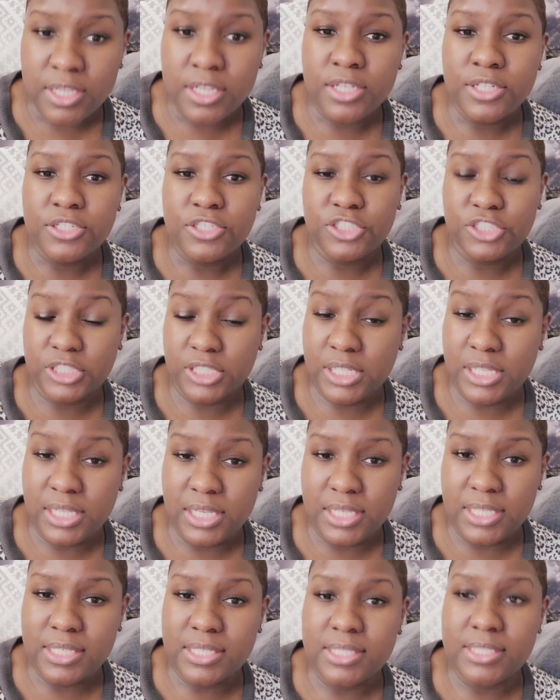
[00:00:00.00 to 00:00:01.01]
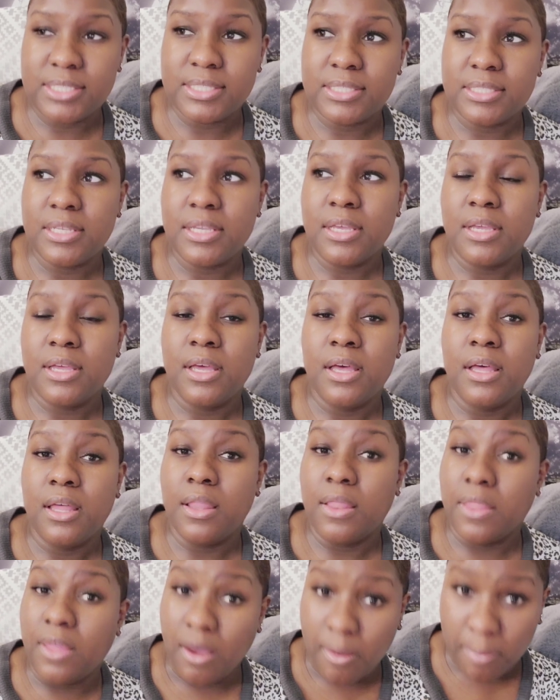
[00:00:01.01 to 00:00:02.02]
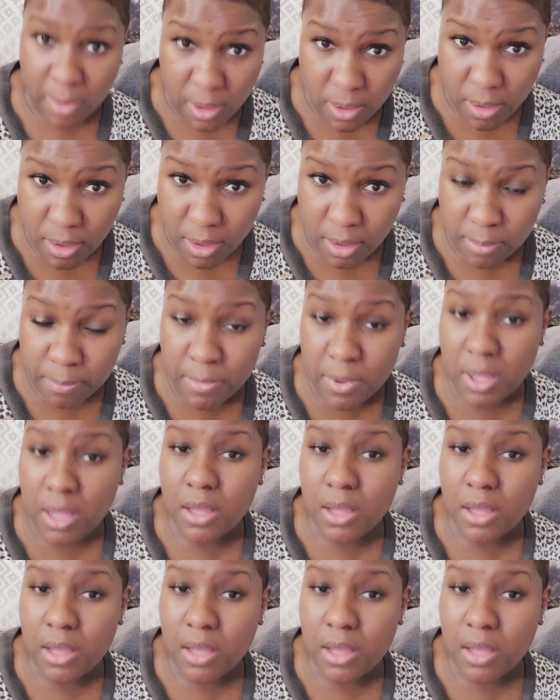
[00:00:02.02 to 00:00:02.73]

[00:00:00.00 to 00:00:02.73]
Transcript: She is the bomb.